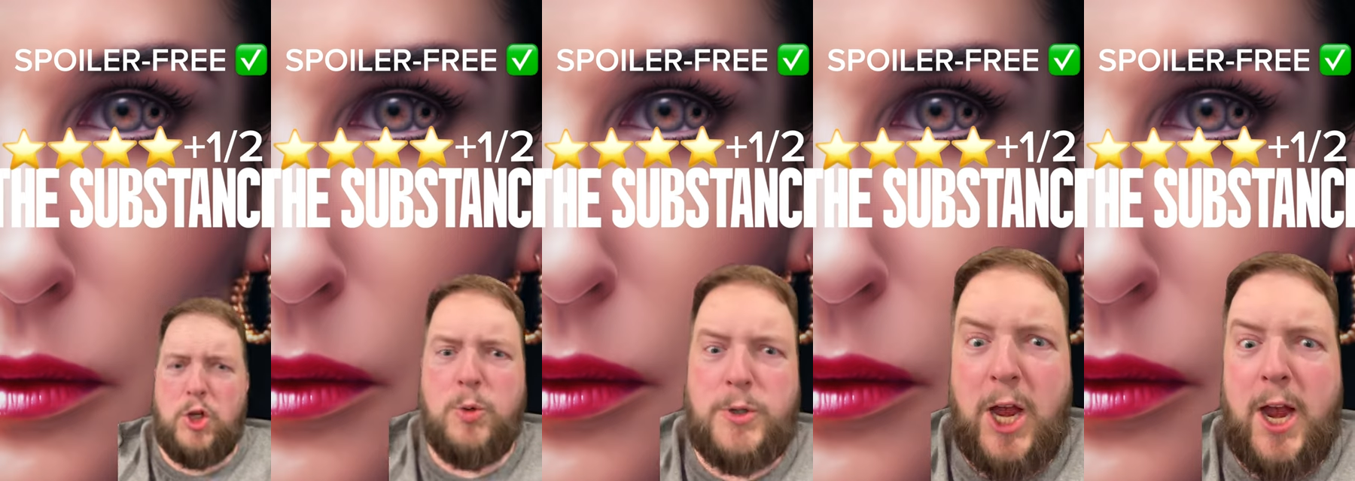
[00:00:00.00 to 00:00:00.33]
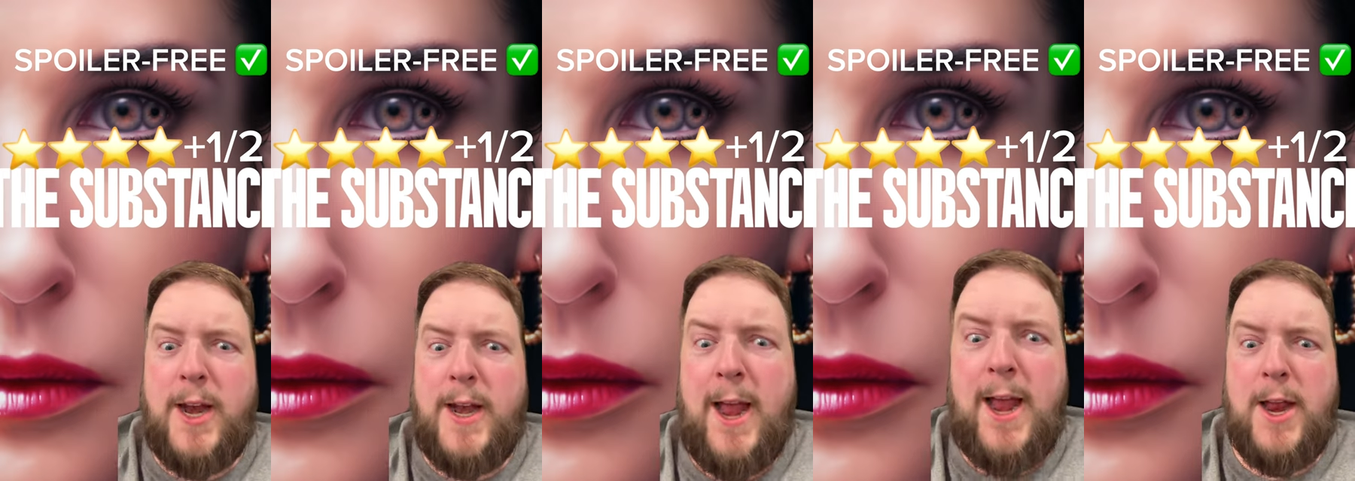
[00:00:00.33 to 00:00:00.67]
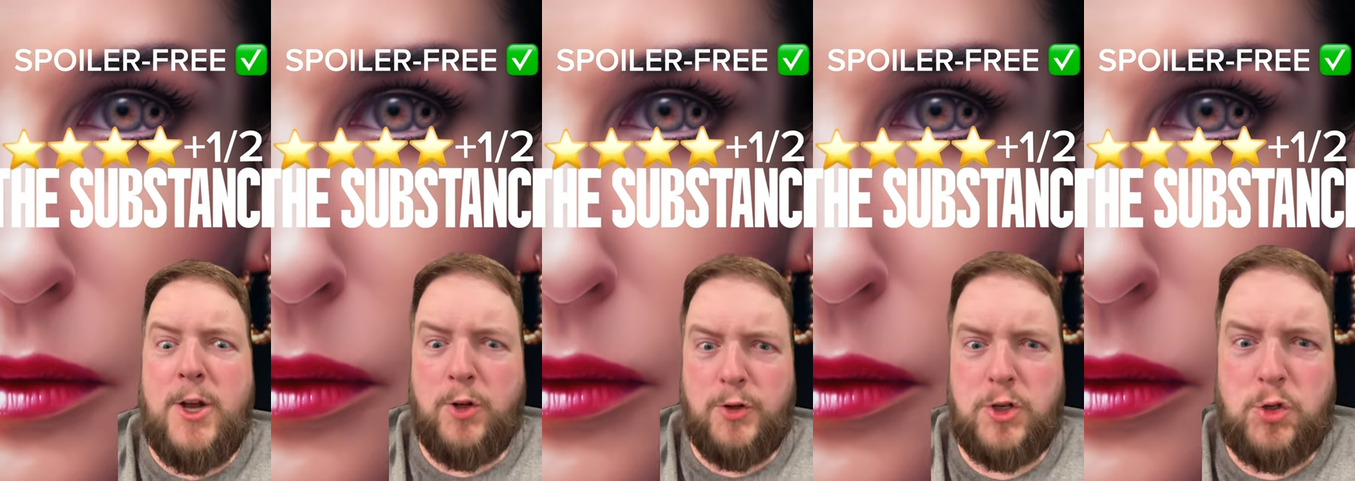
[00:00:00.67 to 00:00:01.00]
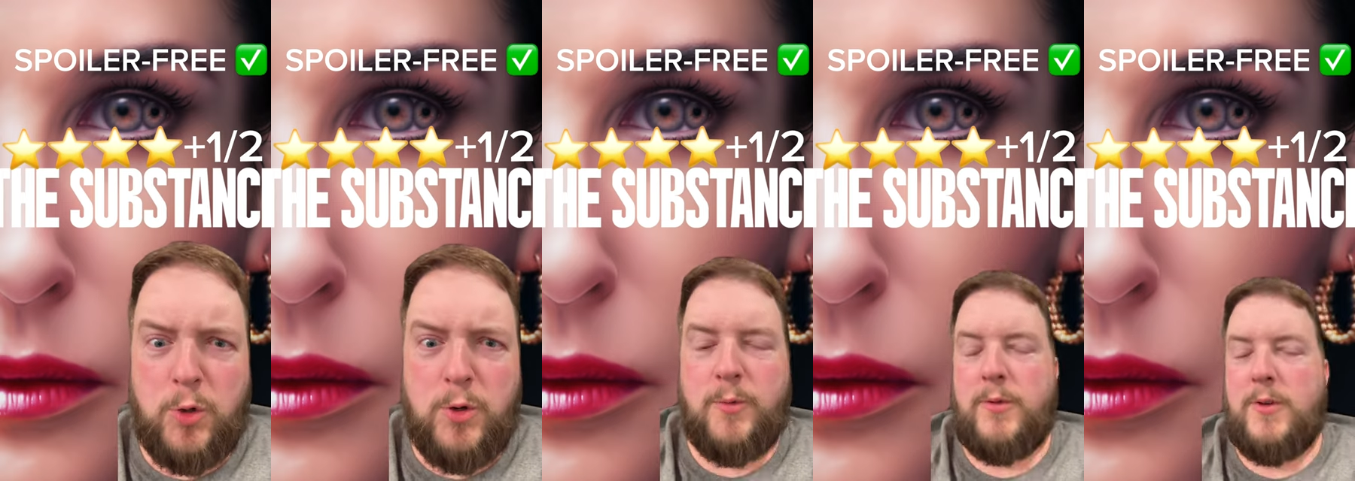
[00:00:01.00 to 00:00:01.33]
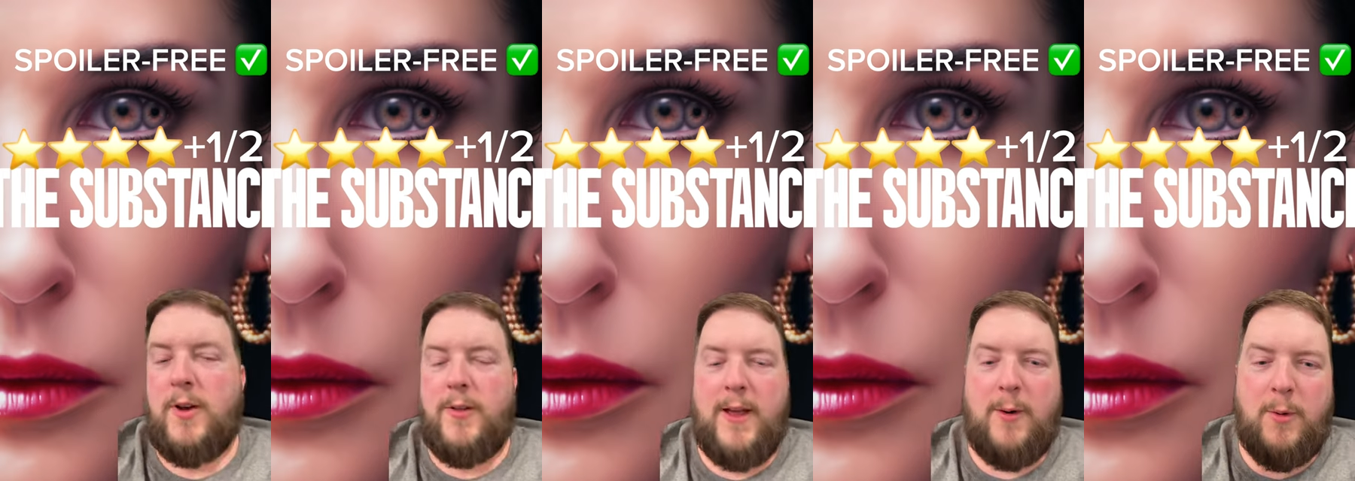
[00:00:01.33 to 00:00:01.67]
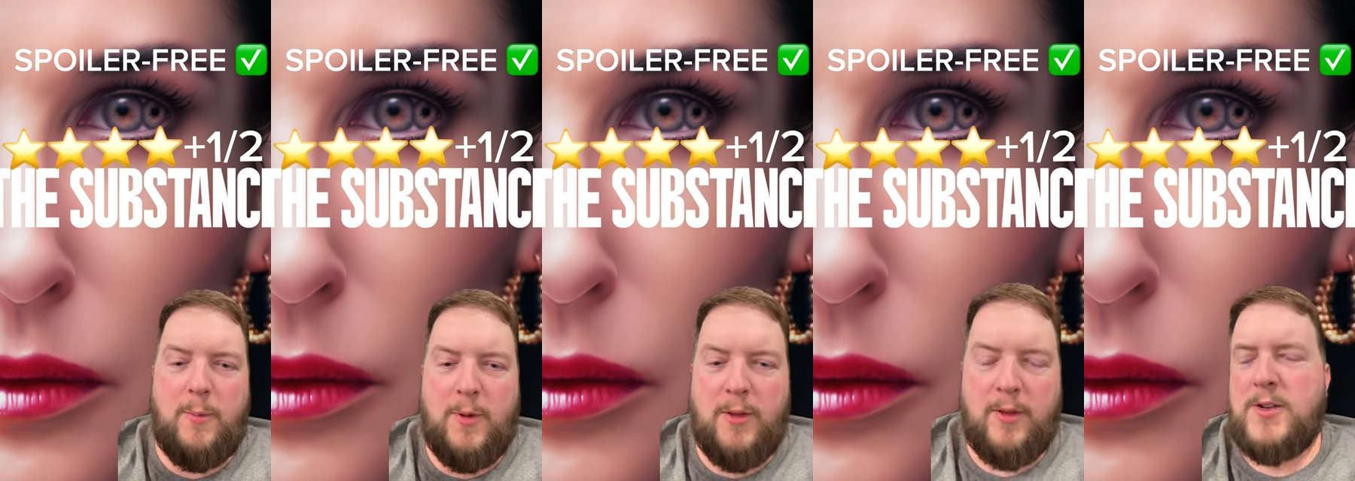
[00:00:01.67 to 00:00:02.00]
You can't handle the truth. You know, that
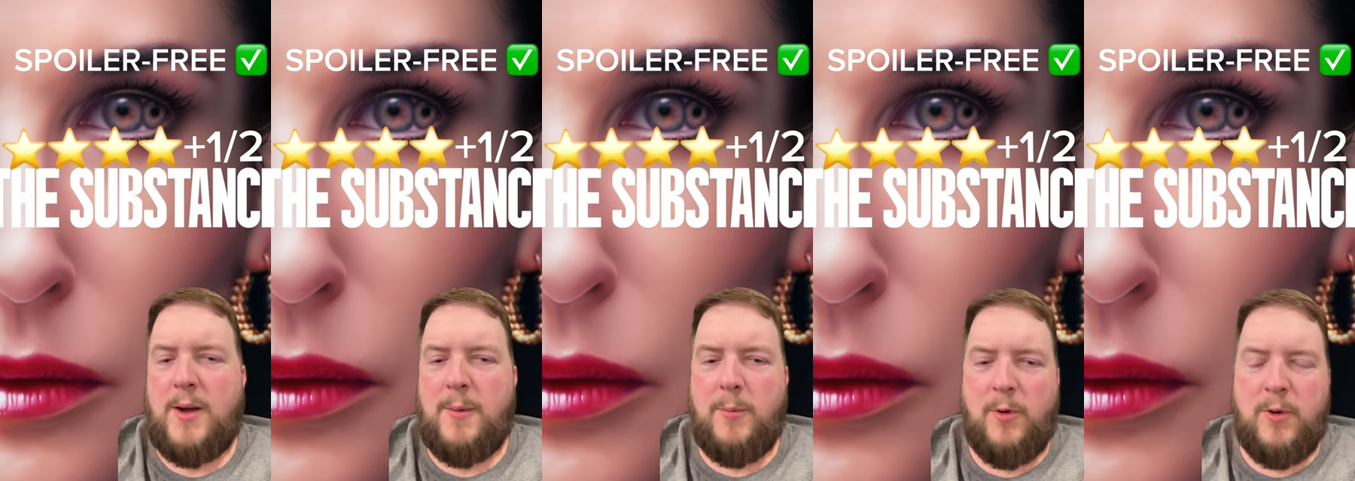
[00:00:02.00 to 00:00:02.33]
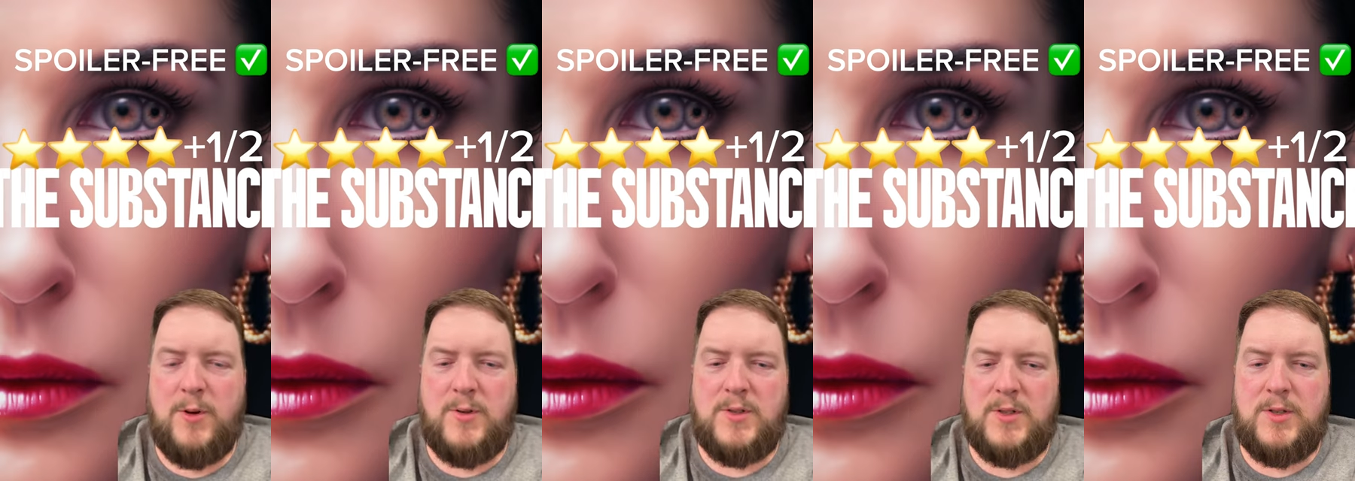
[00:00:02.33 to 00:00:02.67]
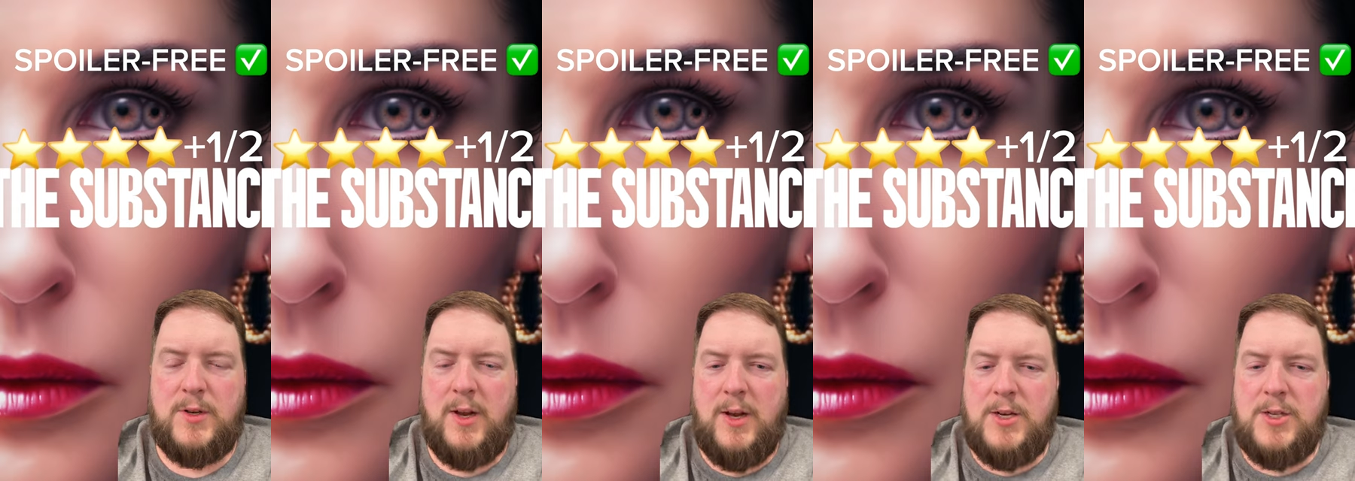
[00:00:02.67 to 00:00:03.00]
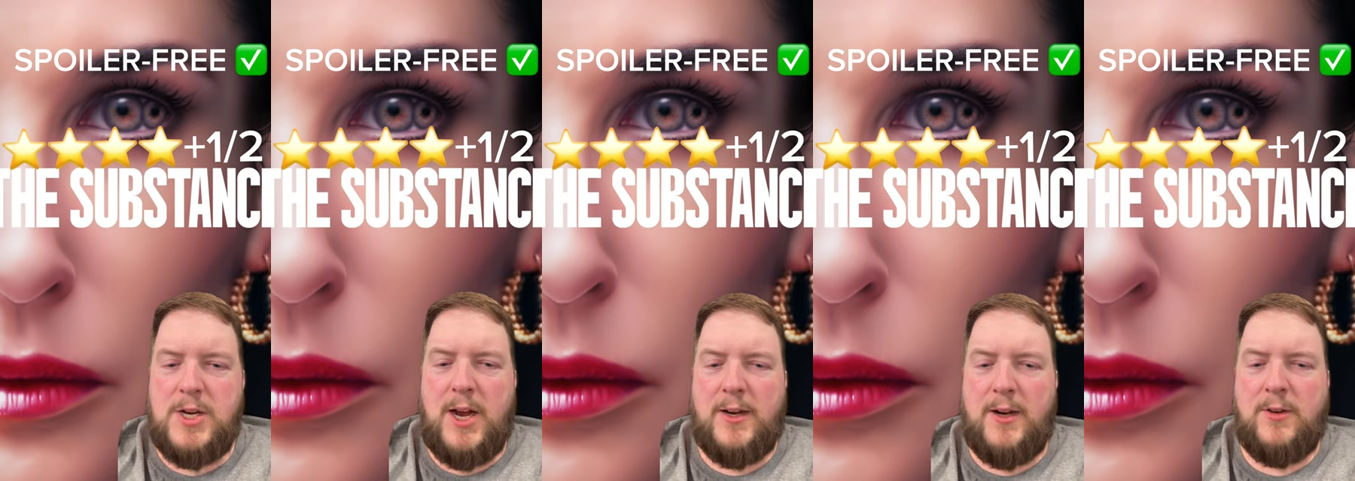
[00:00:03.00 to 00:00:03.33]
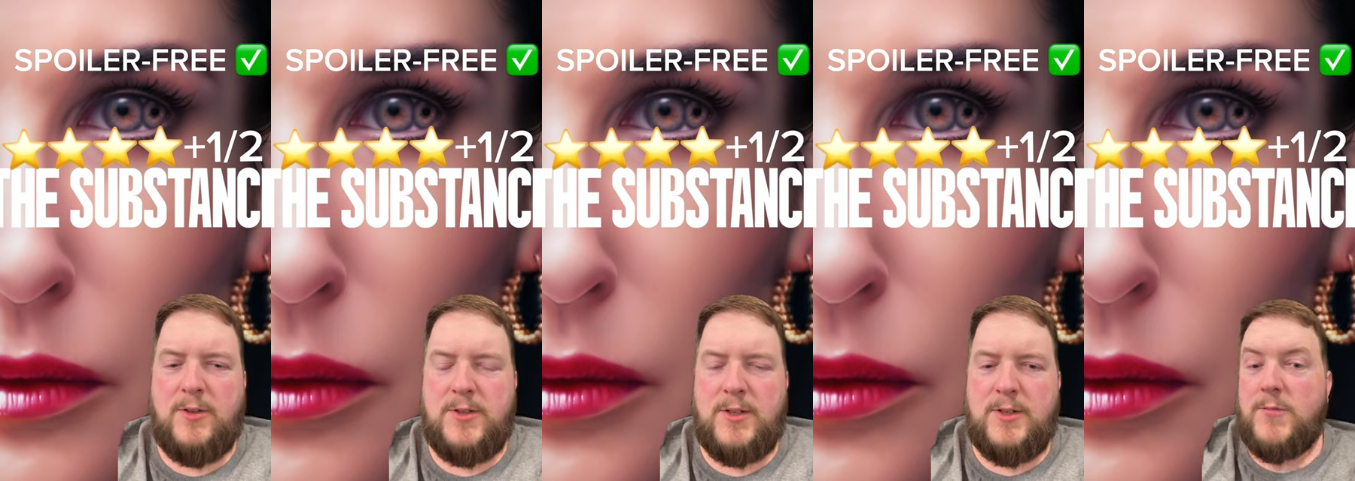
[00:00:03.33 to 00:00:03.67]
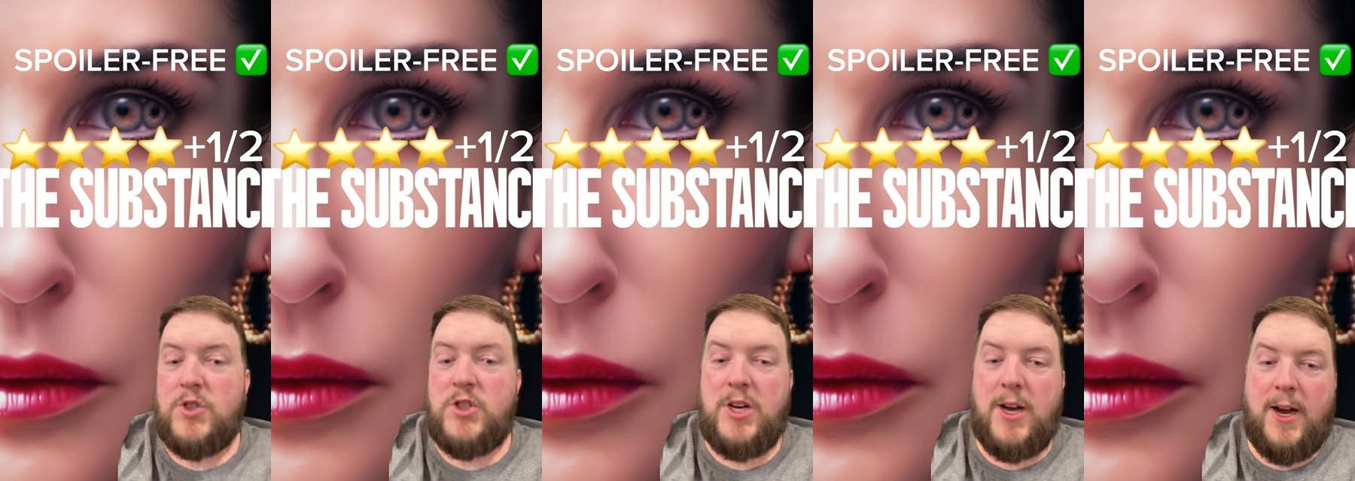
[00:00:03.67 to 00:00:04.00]
one with Tom Cruise and Jack Nicholson,
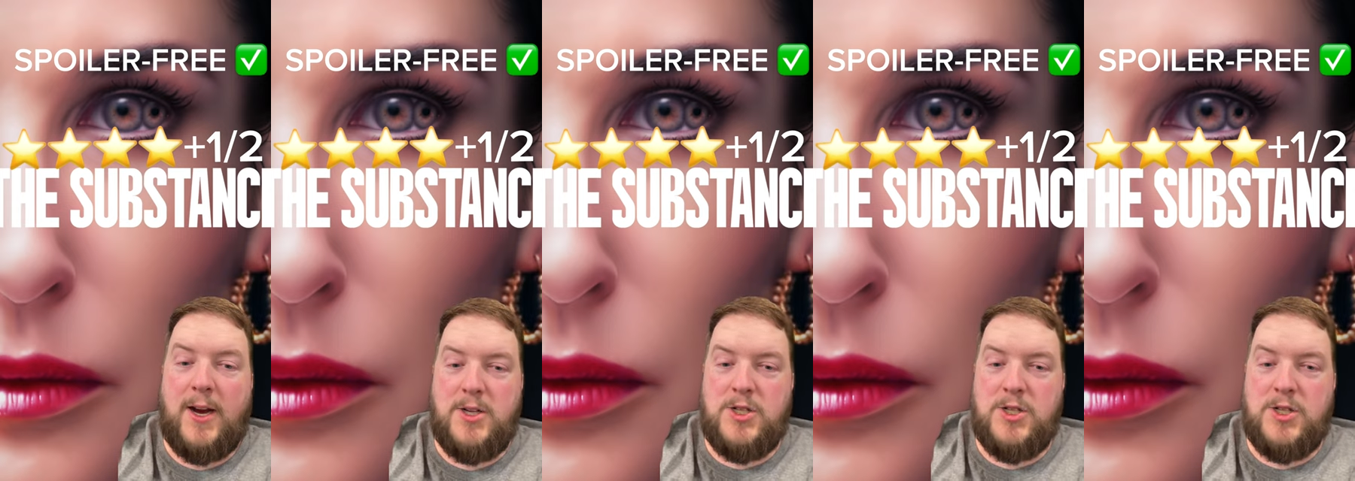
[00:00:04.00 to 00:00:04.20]
G.I.